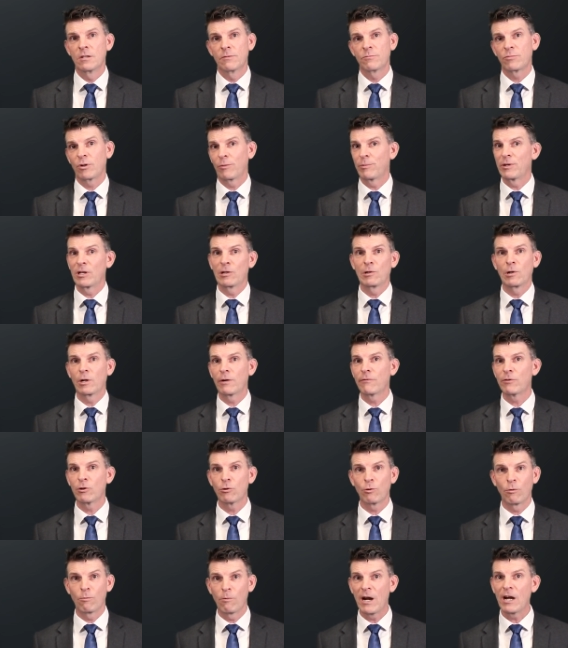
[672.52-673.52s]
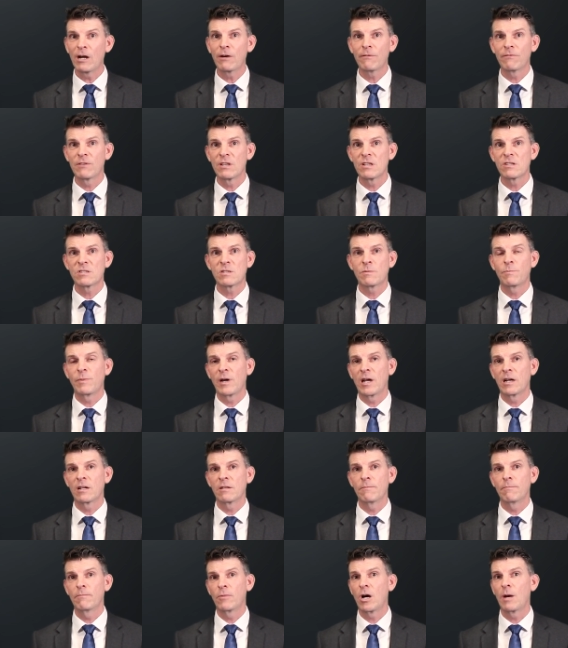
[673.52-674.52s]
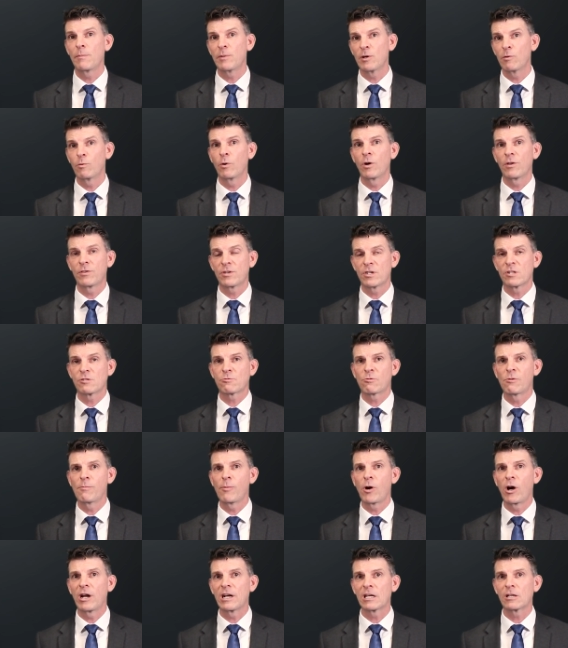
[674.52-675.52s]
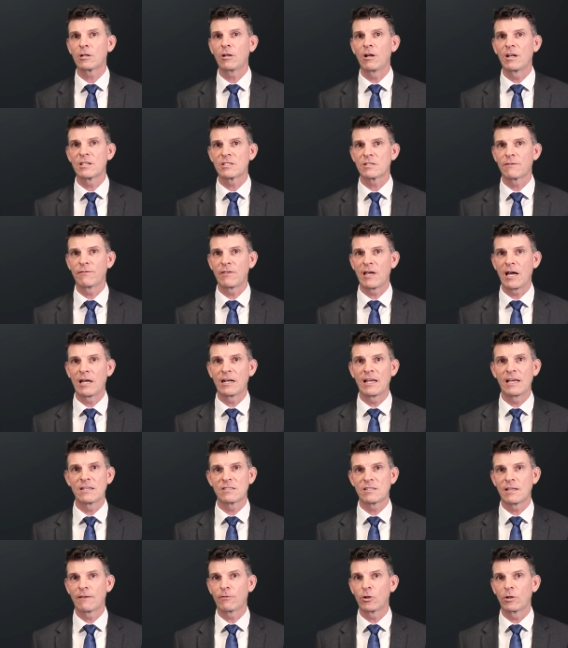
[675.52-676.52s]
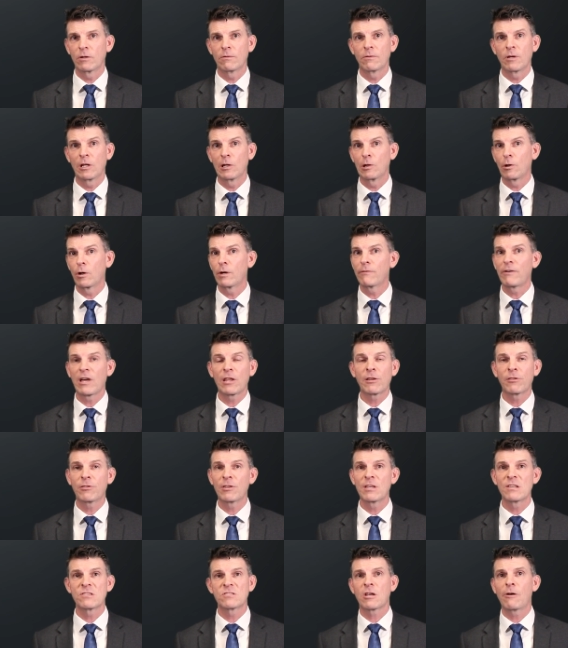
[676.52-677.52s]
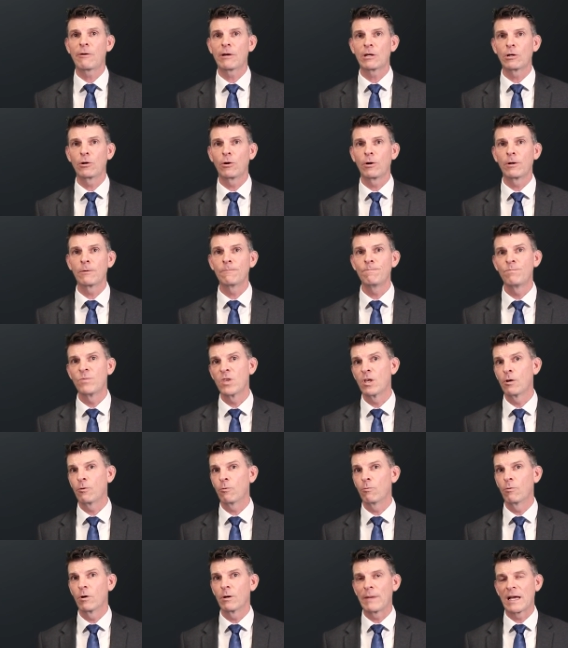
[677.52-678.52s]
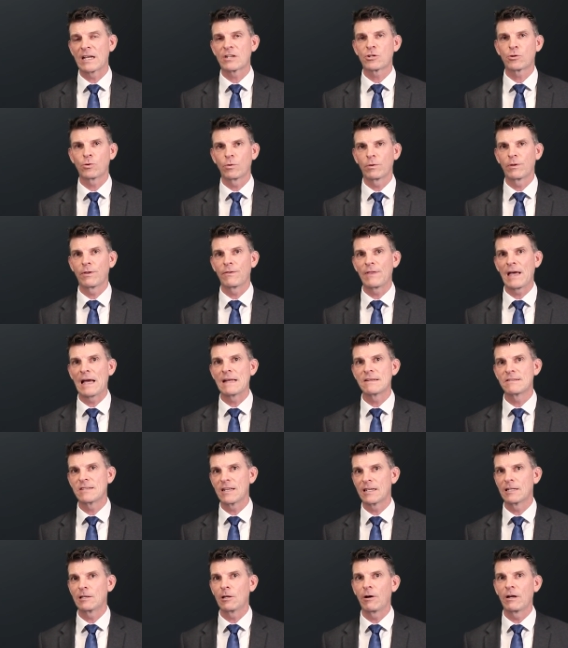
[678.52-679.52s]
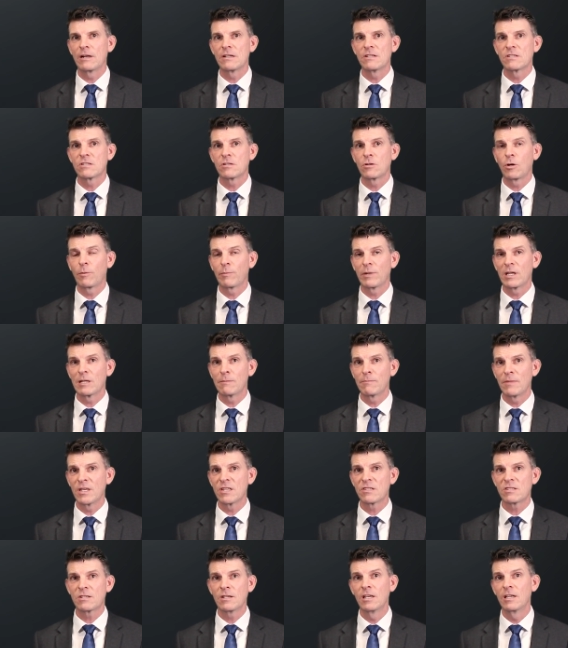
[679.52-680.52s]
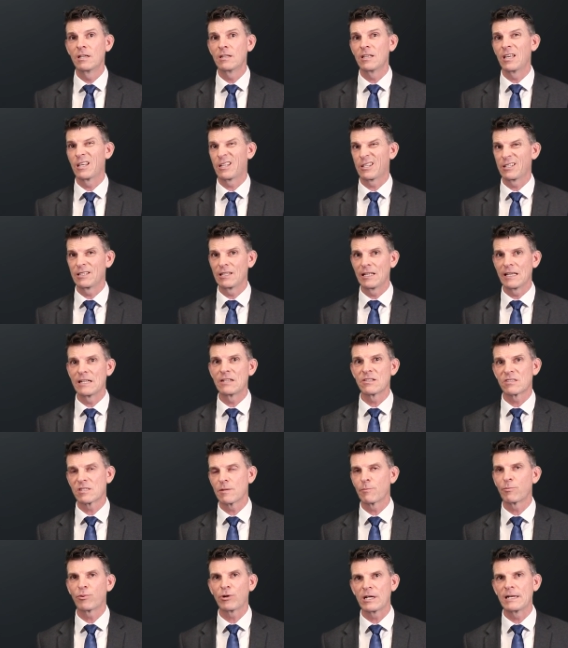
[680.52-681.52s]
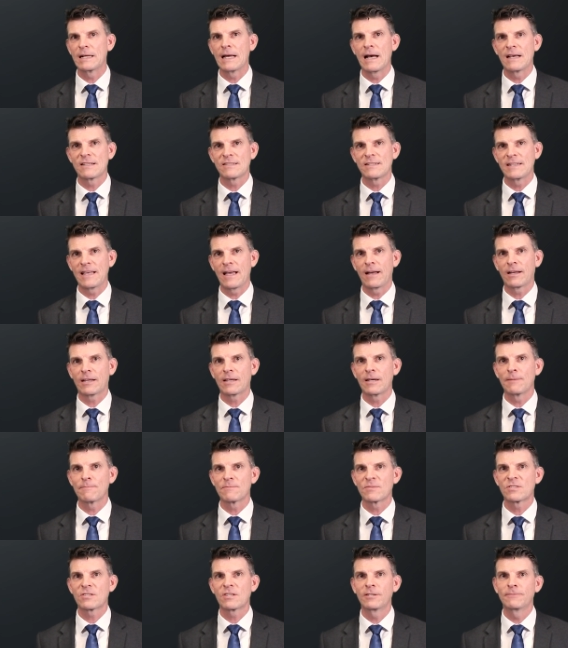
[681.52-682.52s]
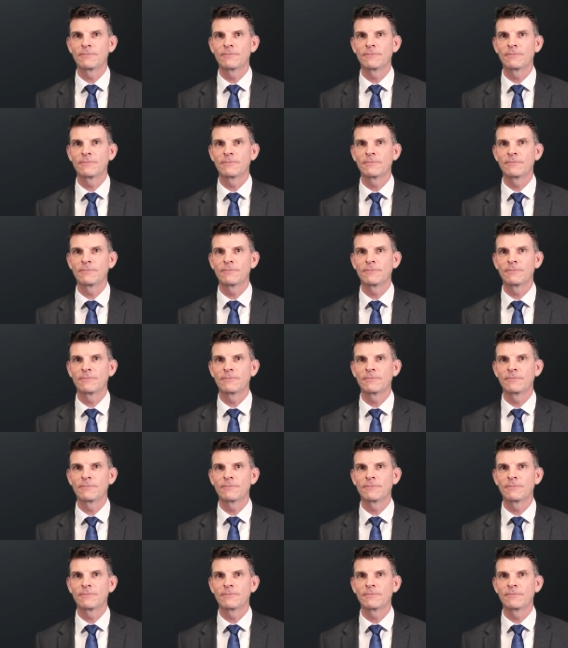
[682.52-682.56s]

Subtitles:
Probably a lot of you are aware of this, but it might be worth just reminding clients of that as they've got a lot of other things going on. Want to make sure that that deadline is not being missed. It can lead to some pretty nasty outcomes.